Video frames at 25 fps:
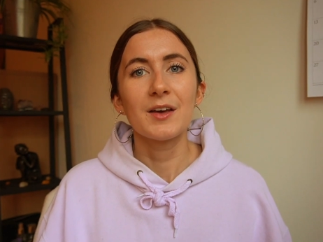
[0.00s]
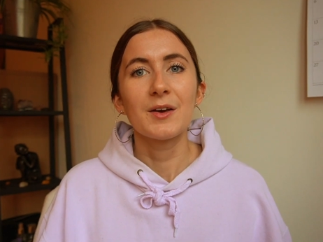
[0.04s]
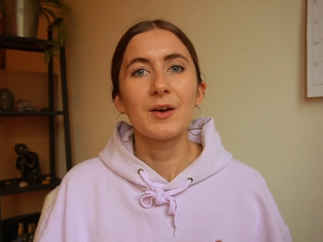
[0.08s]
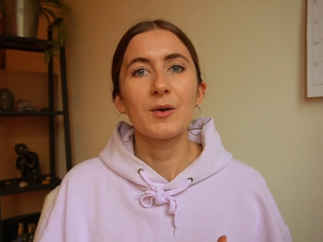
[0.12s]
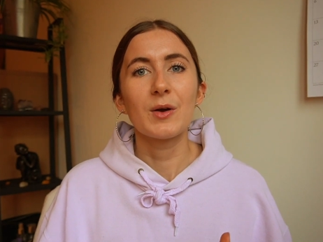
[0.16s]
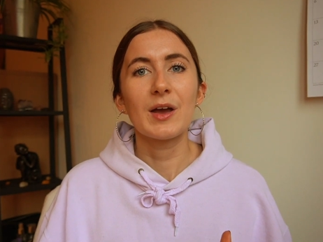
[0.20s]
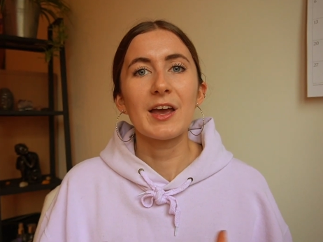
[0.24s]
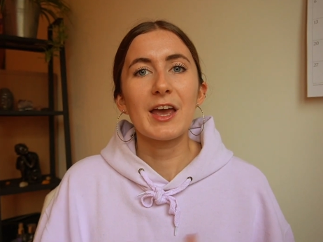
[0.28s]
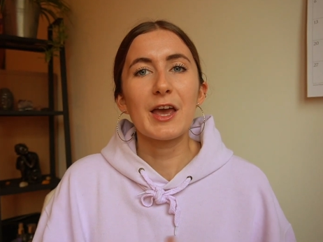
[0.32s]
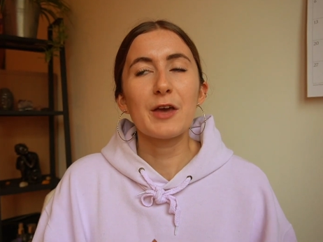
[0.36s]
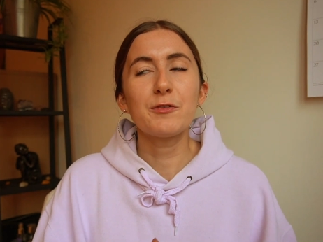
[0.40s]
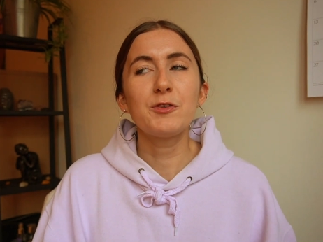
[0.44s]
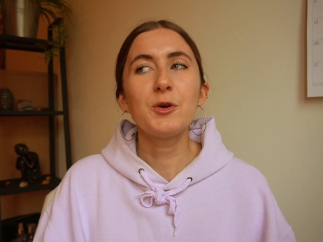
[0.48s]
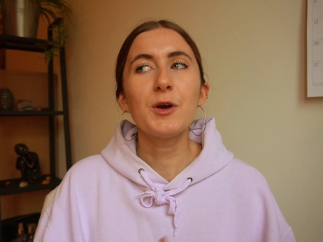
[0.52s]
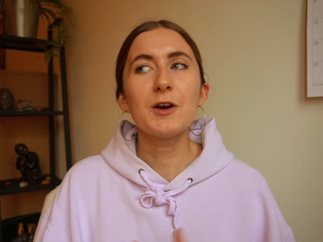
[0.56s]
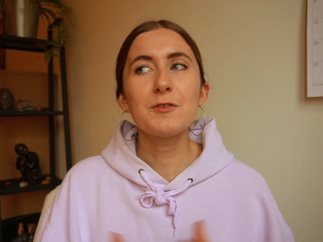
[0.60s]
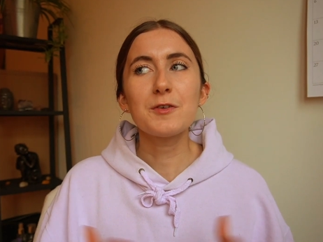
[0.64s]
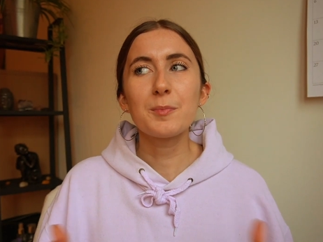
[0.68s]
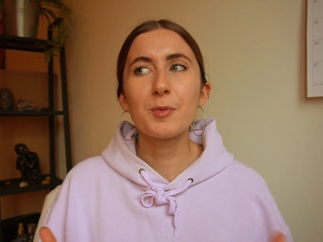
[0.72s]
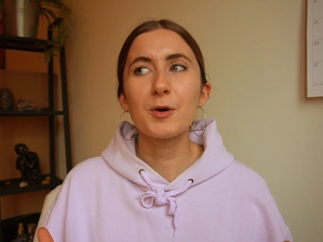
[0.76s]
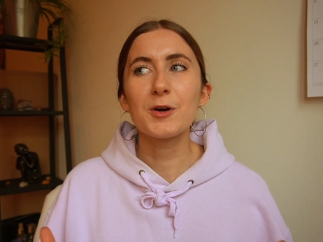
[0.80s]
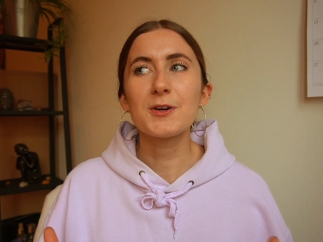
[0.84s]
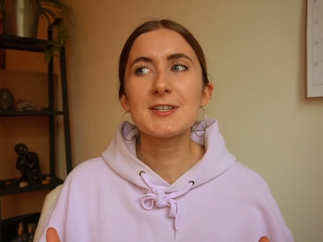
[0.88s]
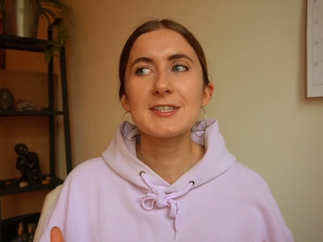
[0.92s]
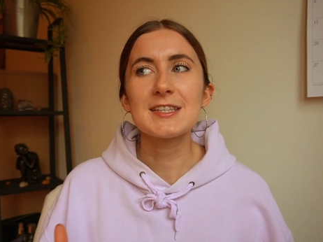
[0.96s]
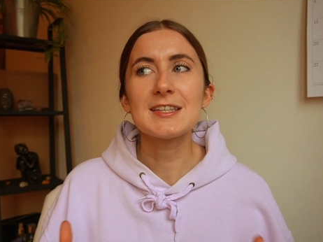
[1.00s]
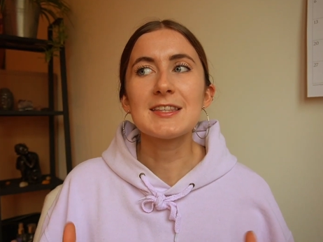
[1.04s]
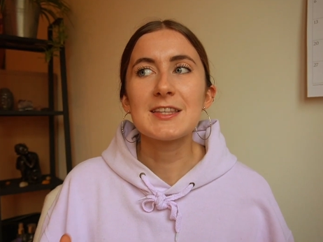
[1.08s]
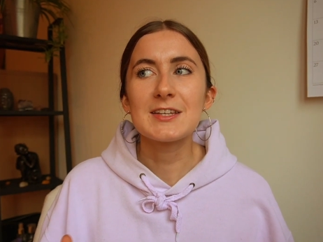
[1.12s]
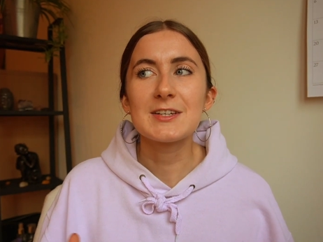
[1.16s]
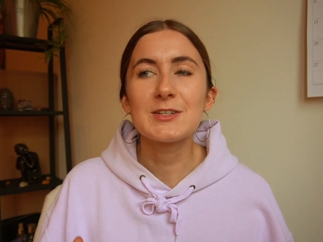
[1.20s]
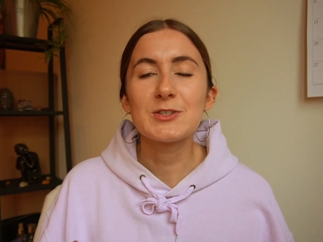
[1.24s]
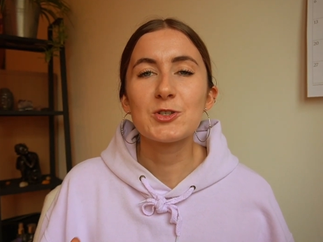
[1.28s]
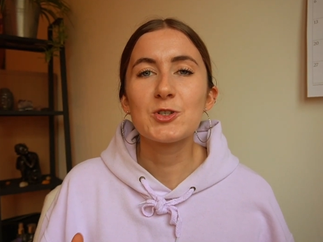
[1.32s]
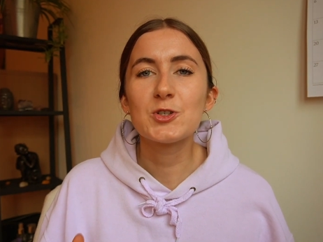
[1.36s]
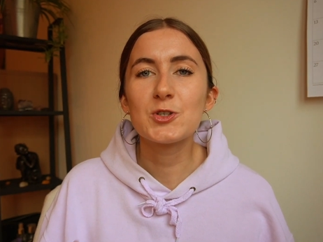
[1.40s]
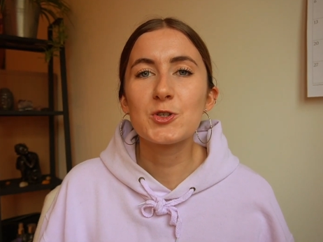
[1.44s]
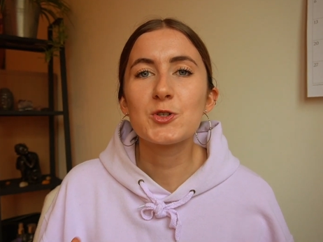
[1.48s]
If you have a person that is
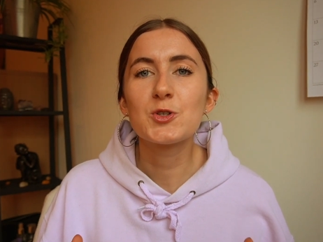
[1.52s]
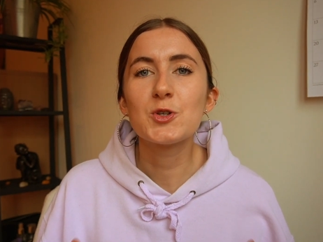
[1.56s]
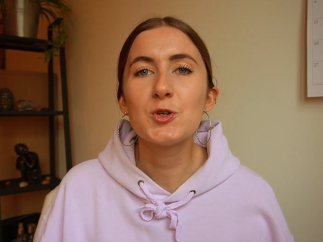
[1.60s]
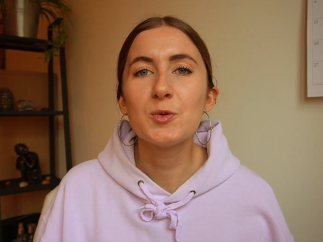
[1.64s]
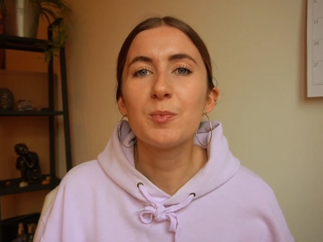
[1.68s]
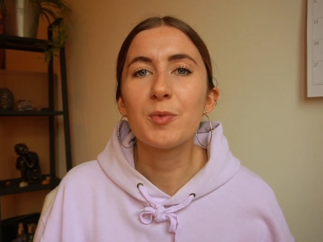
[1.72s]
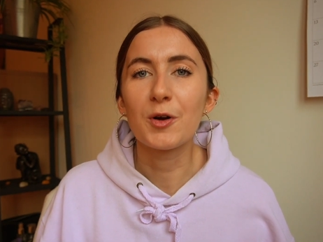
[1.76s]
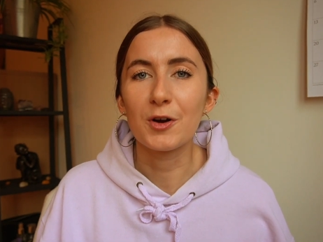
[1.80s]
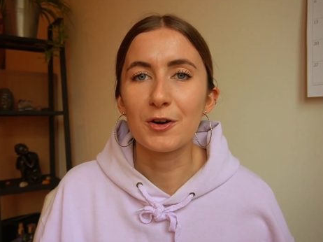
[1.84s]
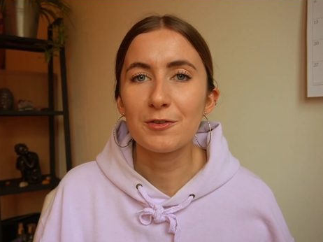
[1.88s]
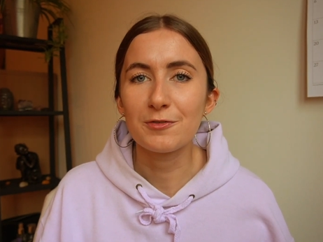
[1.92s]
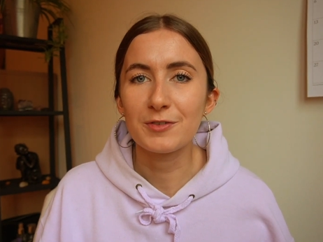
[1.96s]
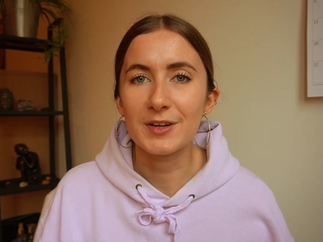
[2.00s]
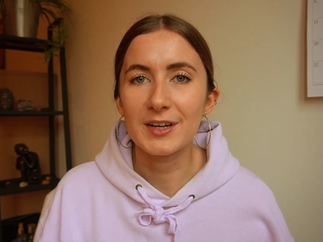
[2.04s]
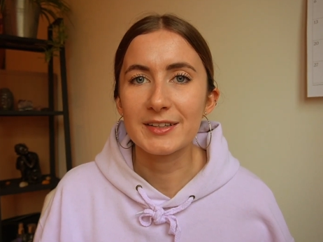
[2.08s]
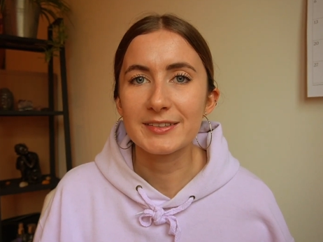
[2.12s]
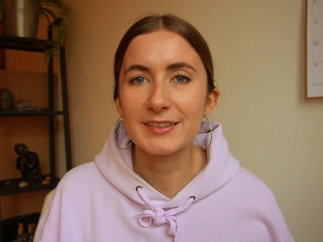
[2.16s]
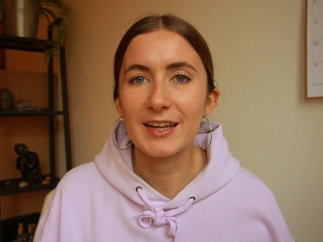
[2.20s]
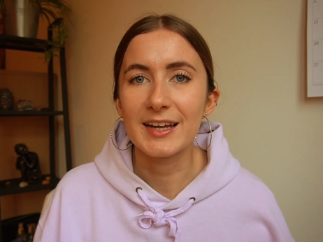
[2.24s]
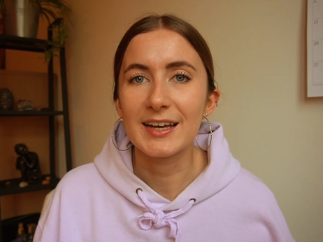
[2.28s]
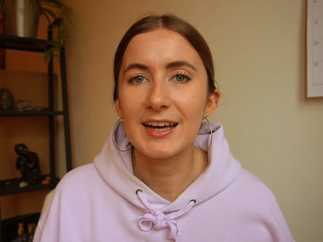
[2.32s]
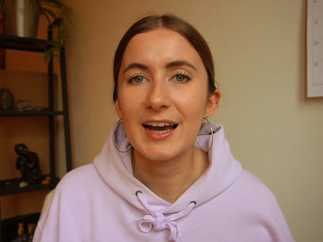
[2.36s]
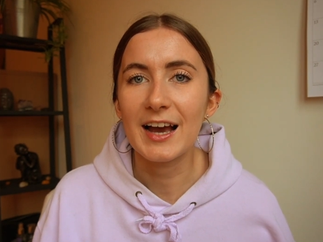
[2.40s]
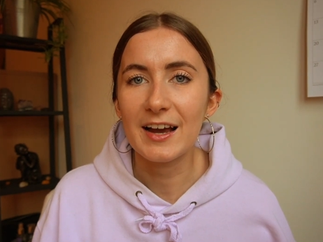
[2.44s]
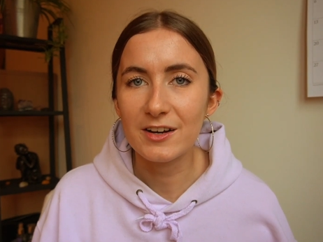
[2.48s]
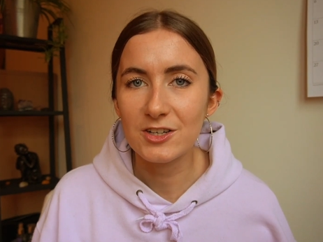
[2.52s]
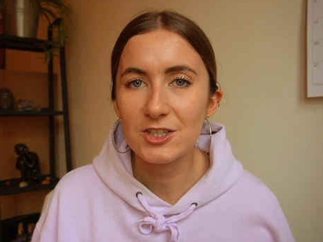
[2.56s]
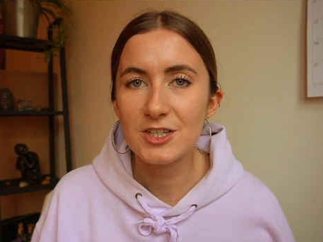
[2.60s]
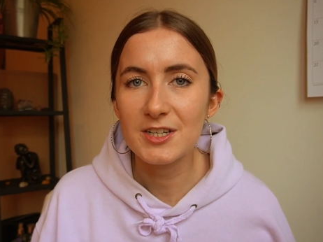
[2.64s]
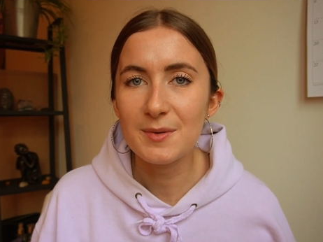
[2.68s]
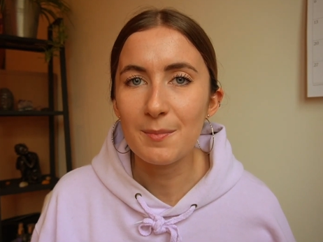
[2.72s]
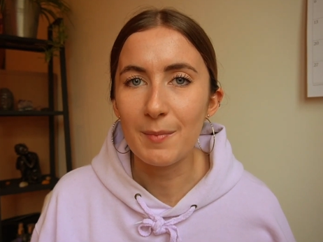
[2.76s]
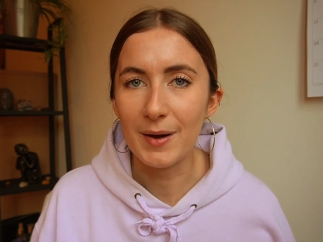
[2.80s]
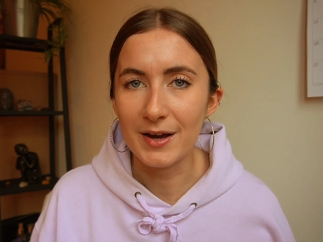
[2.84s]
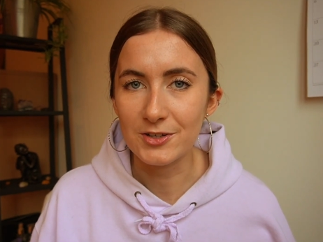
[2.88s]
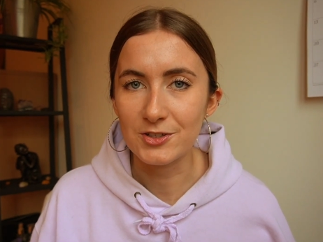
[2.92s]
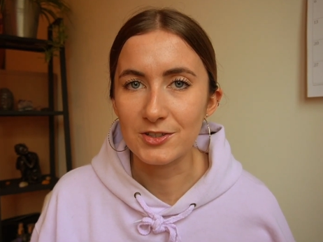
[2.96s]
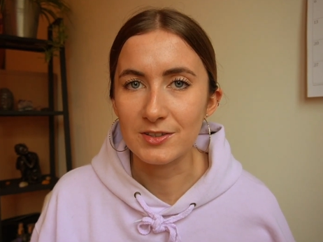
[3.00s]
just too perfect, like, actually
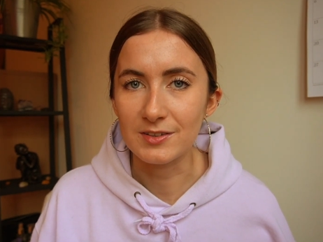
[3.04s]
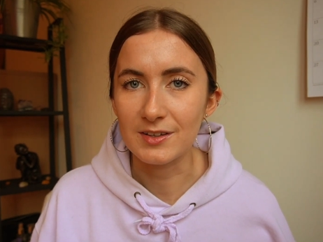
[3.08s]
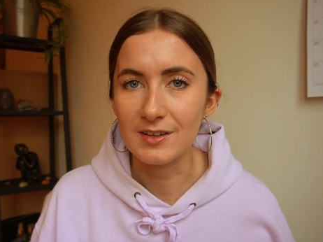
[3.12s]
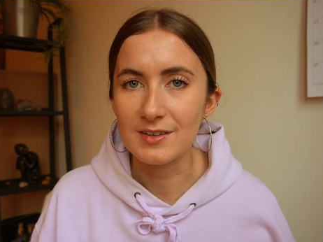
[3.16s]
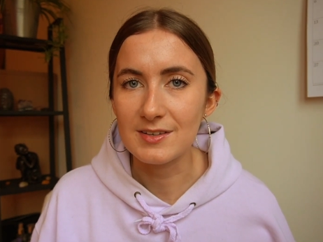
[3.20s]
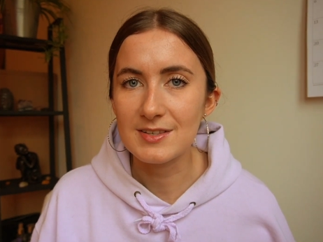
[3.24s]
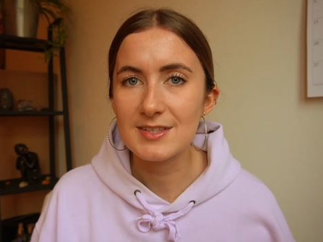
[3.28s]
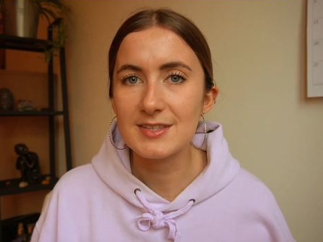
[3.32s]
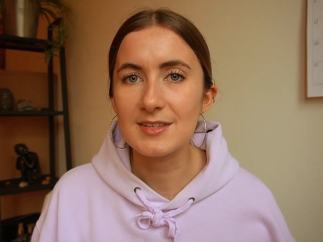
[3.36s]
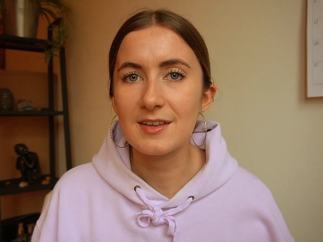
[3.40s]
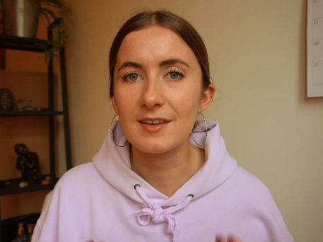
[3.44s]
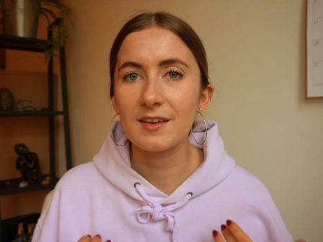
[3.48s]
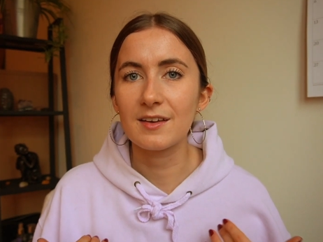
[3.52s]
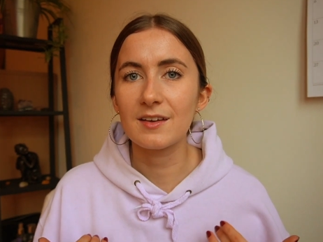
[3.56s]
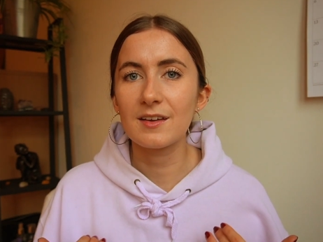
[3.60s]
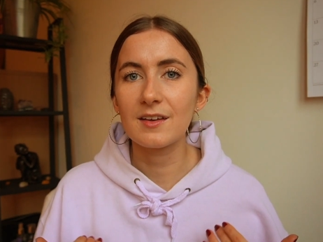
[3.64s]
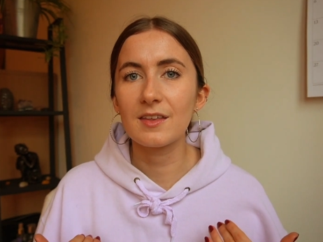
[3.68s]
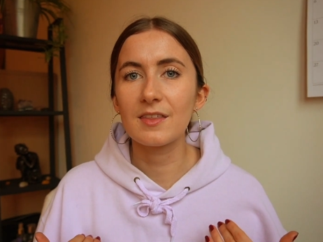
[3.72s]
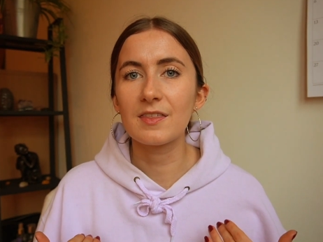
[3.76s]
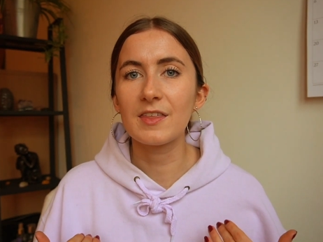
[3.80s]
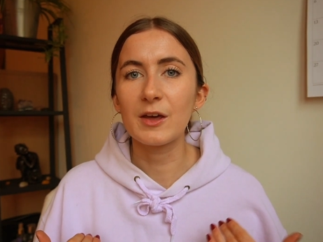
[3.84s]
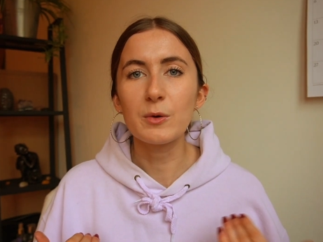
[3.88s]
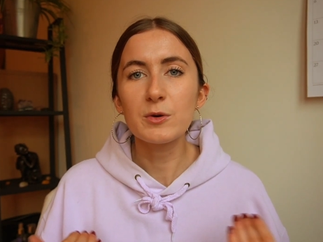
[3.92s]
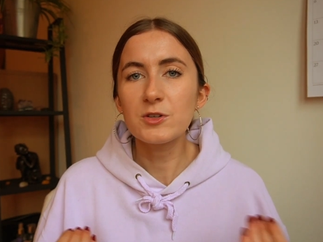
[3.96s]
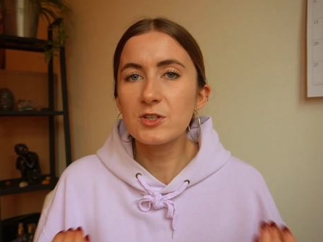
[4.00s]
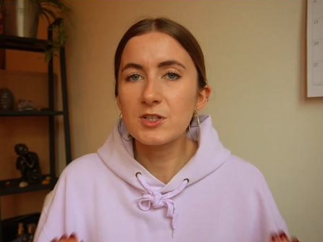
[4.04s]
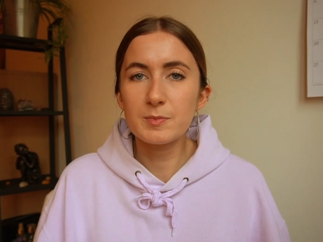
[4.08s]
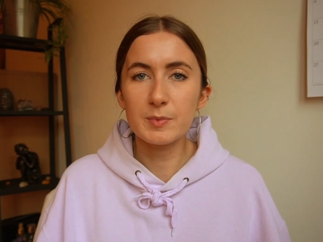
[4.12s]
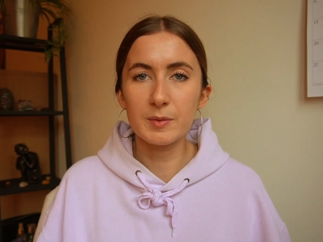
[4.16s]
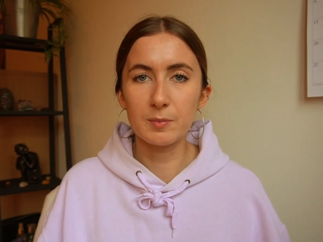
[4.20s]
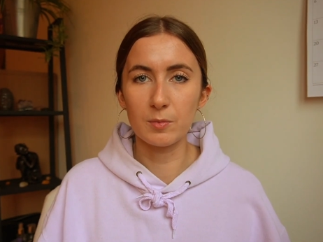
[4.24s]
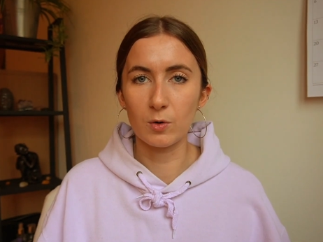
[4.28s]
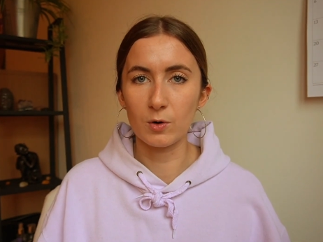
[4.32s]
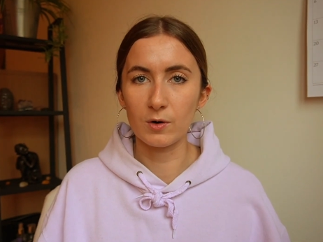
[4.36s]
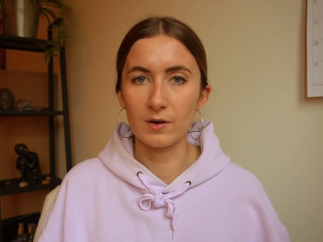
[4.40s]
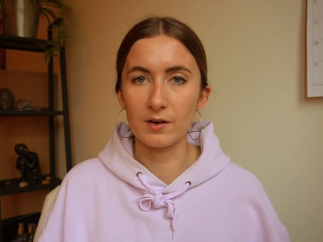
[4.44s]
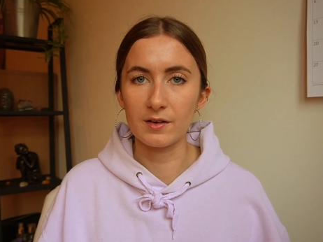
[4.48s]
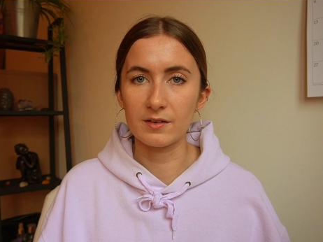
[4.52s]
imagine this, they would just be
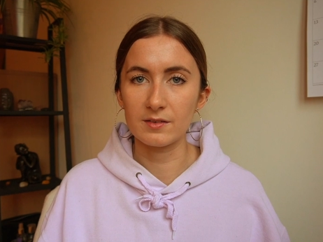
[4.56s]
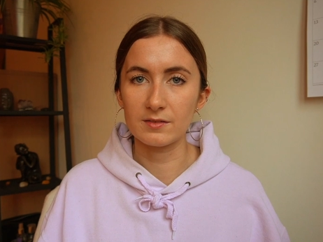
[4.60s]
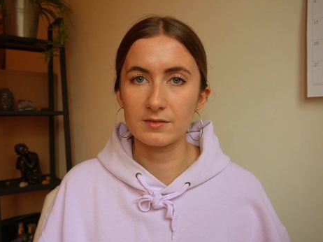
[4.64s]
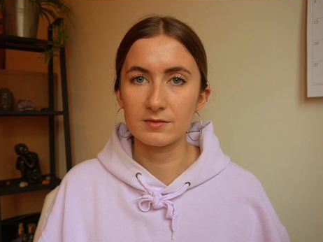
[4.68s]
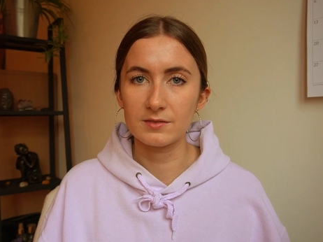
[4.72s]
boring.